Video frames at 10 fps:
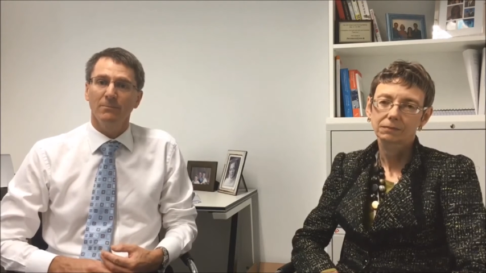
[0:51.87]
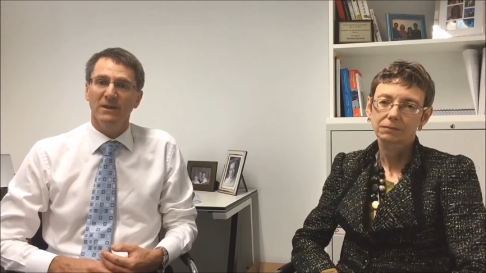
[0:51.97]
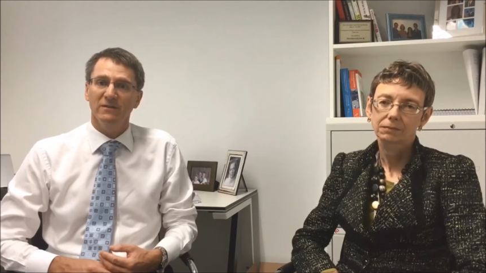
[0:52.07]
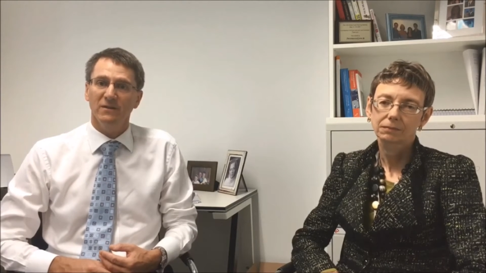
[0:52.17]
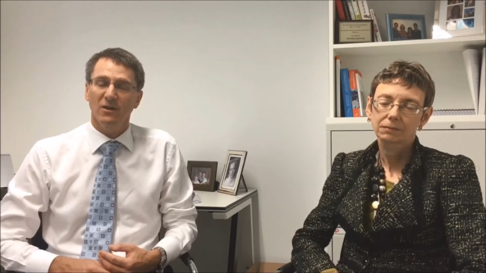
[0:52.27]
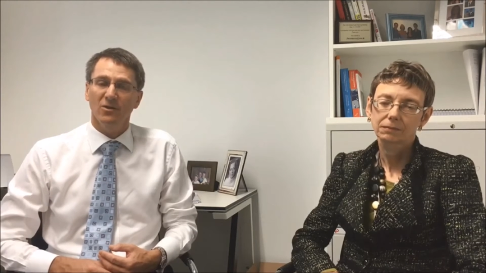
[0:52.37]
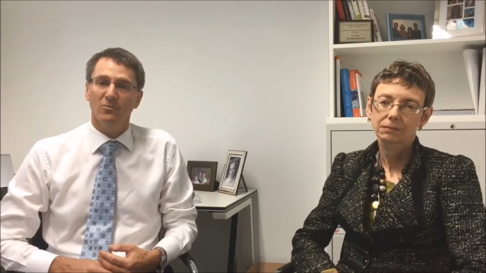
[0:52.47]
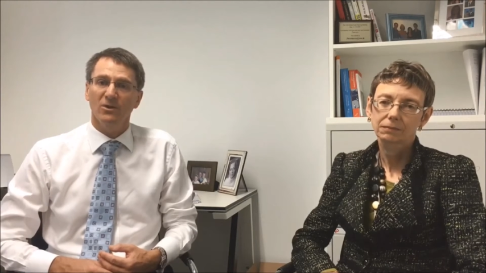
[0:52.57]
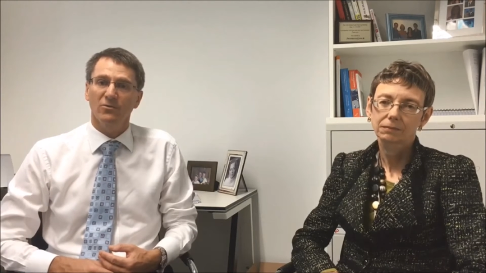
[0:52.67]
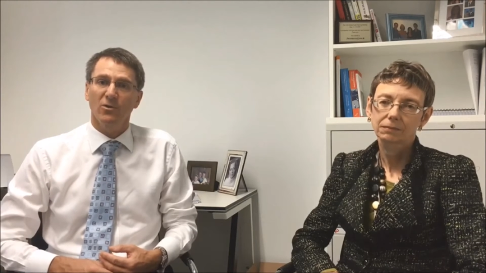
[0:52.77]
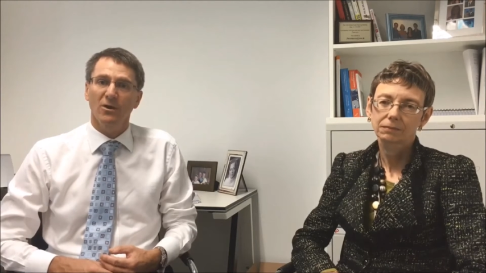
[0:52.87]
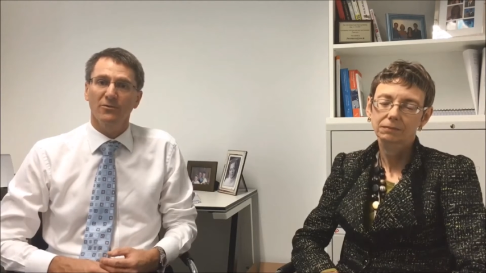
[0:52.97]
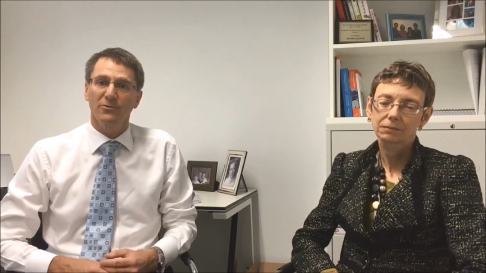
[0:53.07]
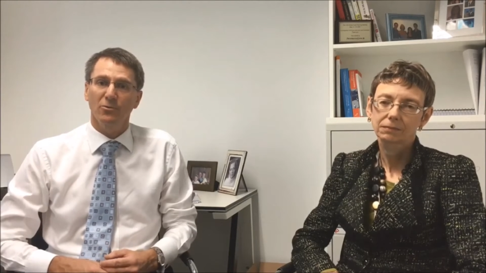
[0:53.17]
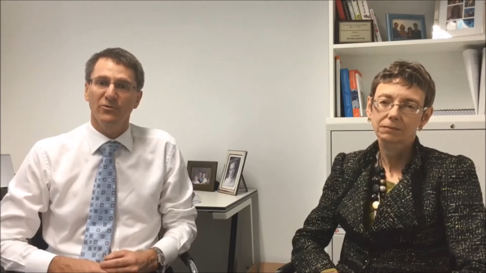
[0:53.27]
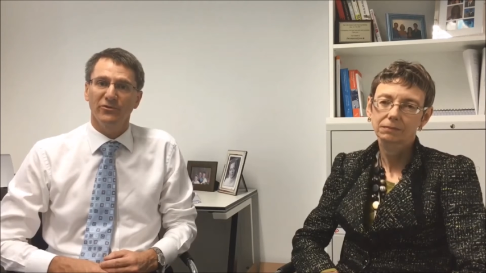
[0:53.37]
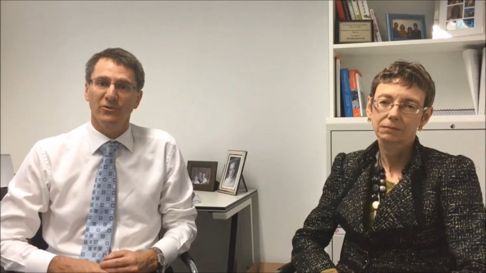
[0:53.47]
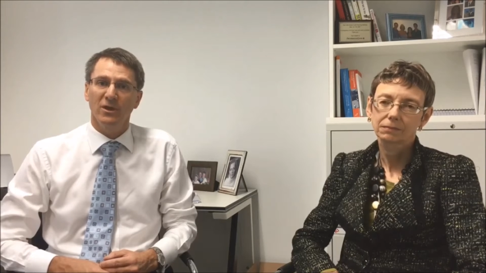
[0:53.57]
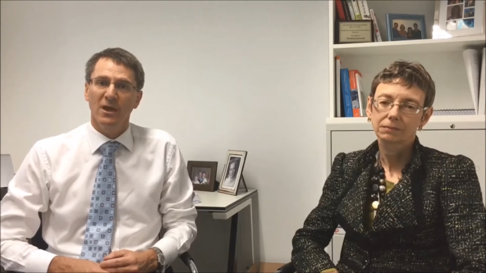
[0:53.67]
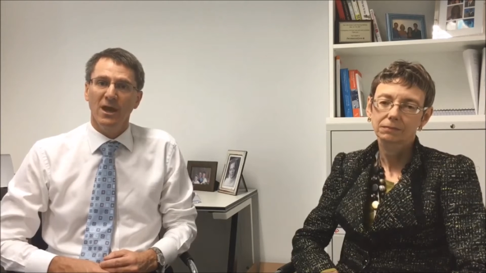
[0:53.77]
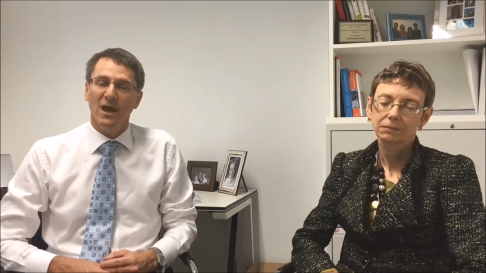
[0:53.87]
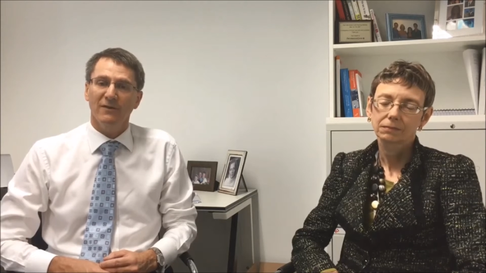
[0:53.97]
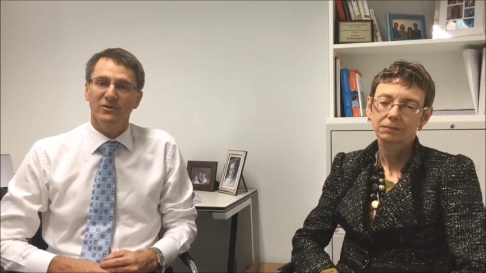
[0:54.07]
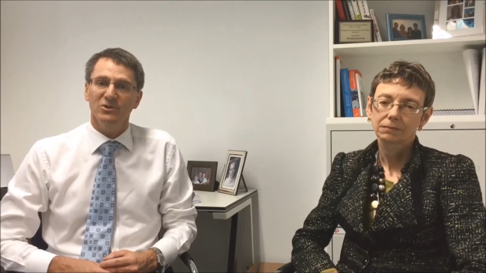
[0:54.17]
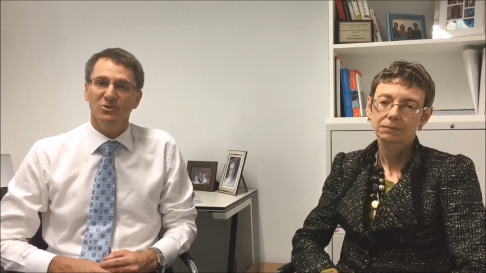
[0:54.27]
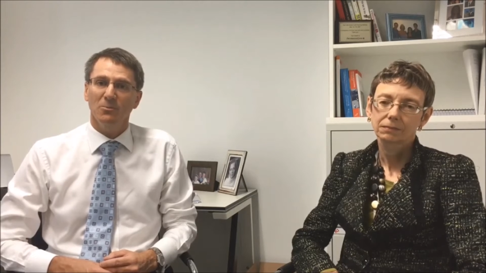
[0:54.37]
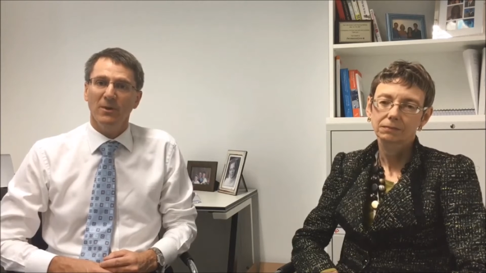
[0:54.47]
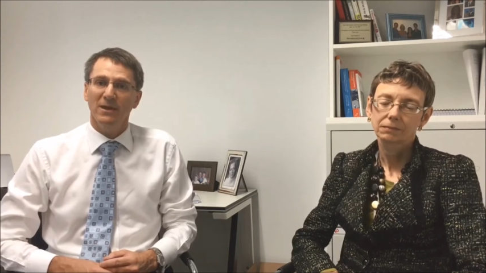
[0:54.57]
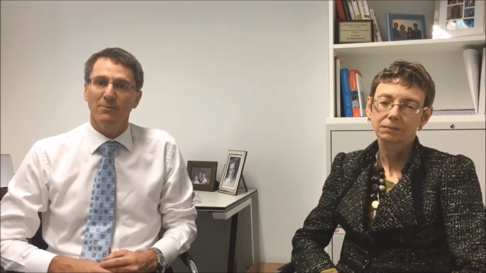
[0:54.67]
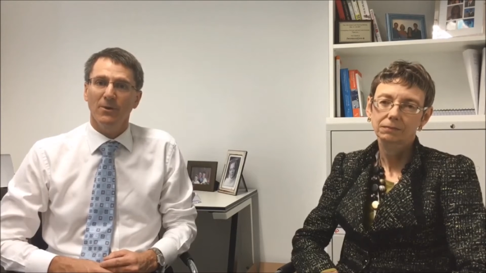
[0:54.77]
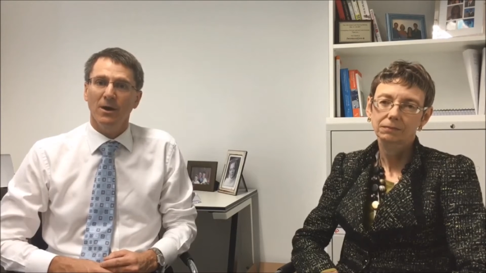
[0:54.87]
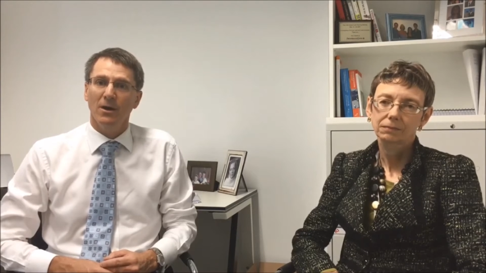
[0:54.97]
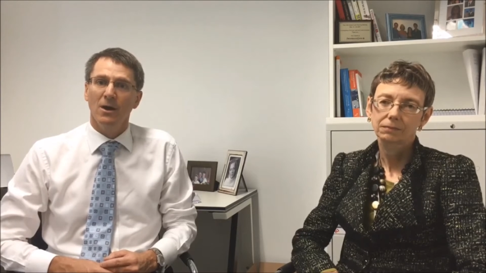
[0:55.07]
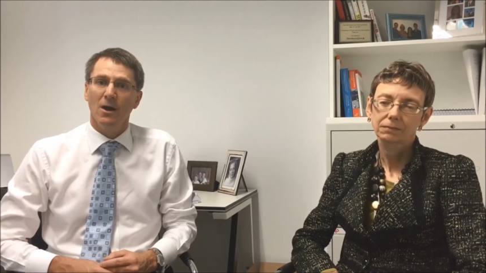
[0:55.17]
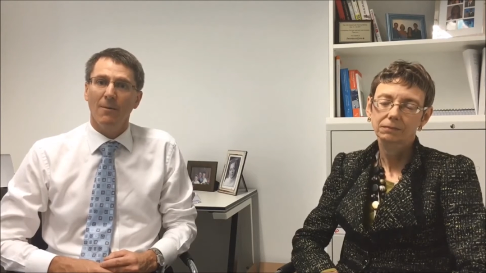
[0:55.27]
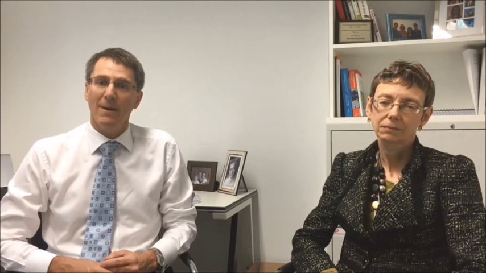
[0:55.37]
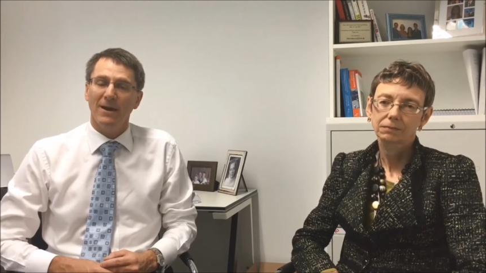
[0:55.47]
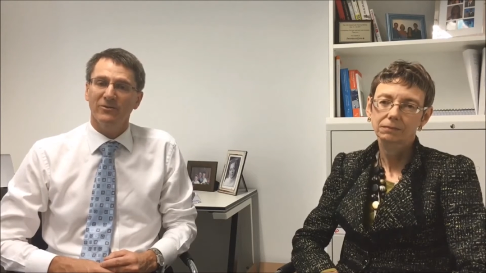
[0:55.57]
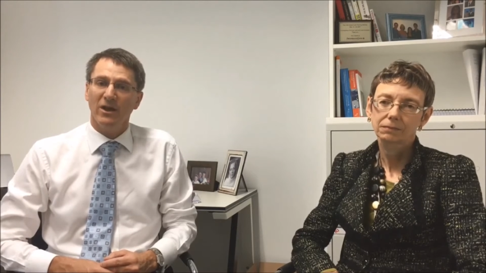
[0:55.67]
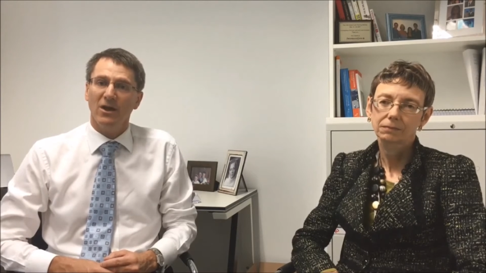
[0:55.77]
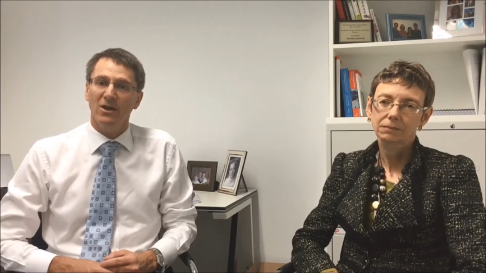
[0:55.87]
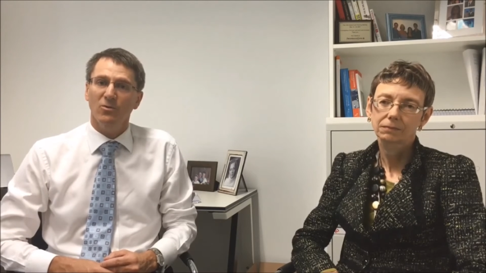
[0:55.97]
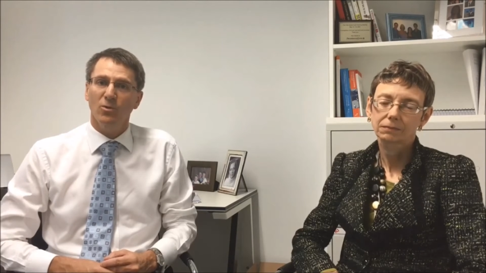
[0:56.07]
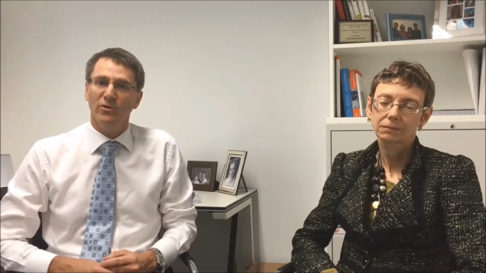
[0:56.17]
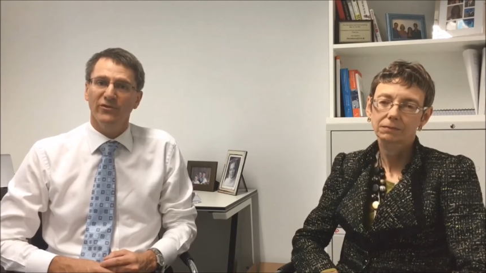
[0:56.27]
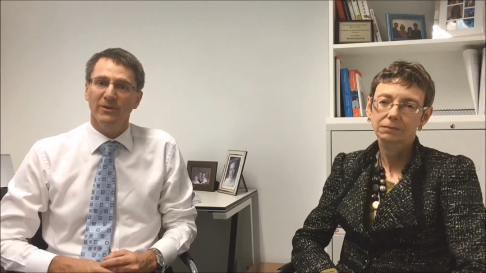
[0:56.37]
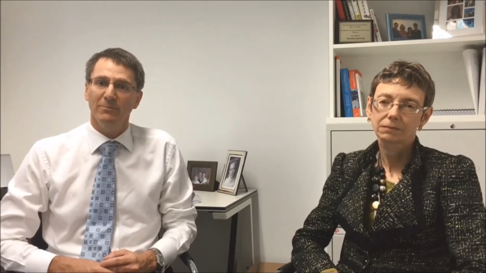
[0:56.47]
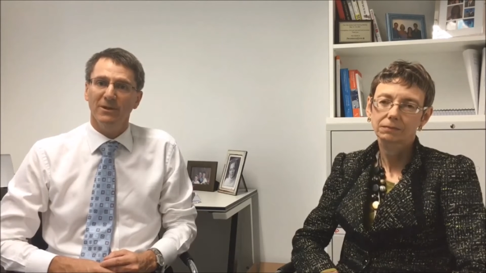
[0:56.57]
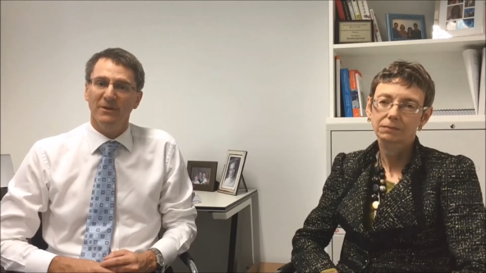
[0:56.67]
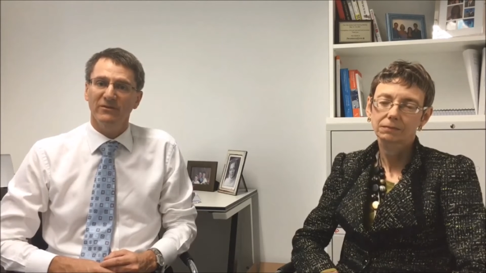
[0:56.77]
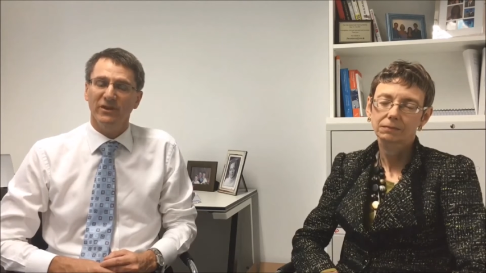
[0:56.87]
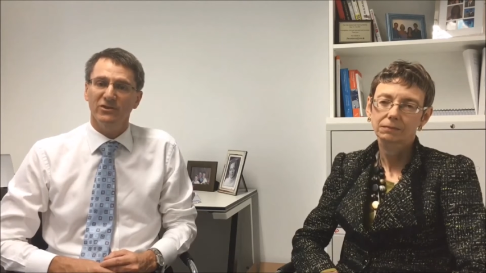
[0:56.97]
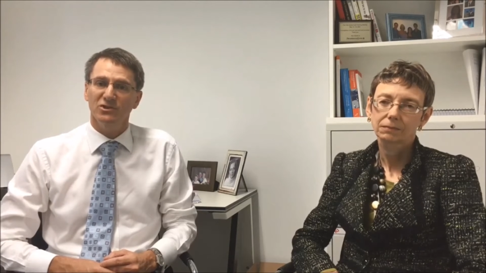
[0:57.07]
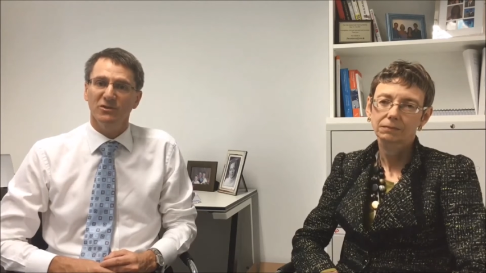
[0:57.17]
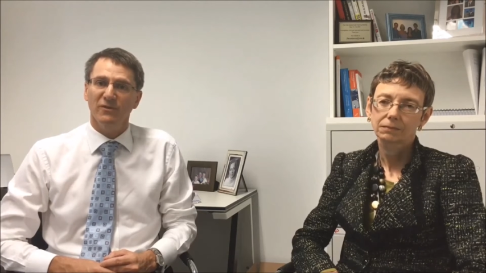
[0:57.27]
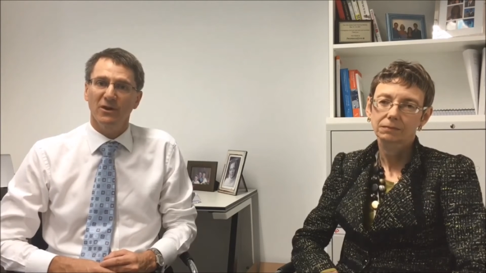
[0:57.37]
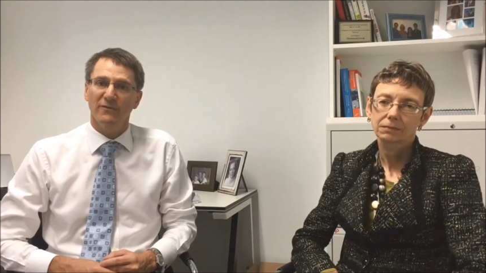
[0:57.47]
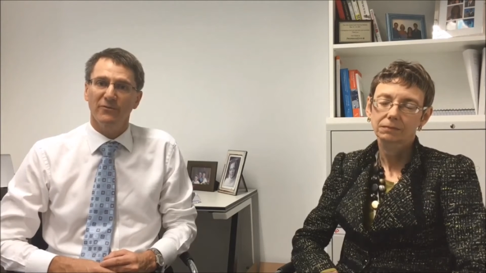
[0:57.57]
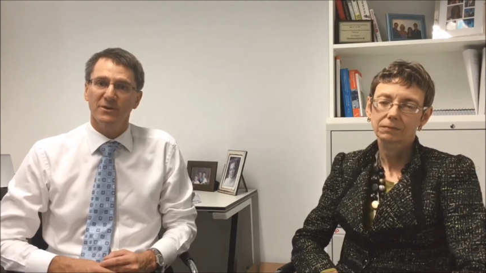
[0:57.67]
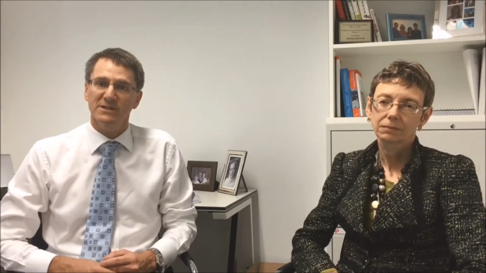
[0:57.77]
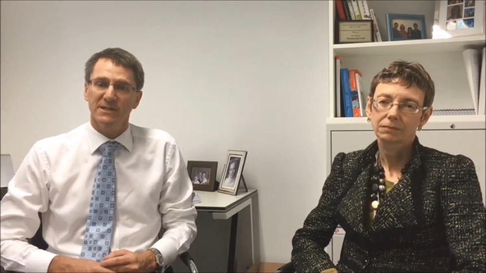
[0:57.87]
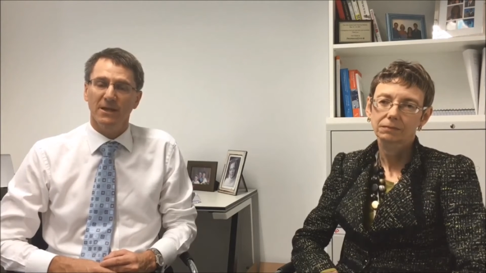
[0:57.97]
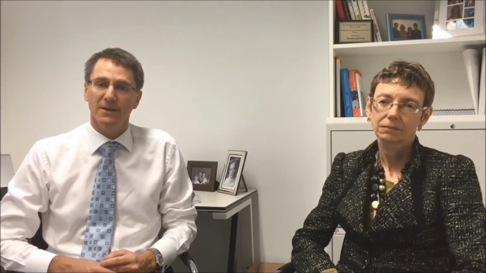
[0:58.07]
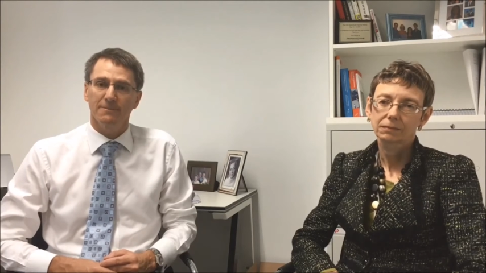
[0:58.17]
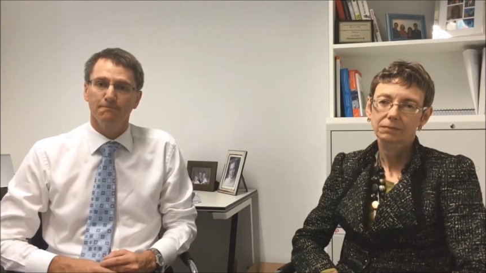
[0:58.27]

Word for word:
Speaker 1: BDO and Grant Thornton have issued a paper about high quality implementation of IFRS 9.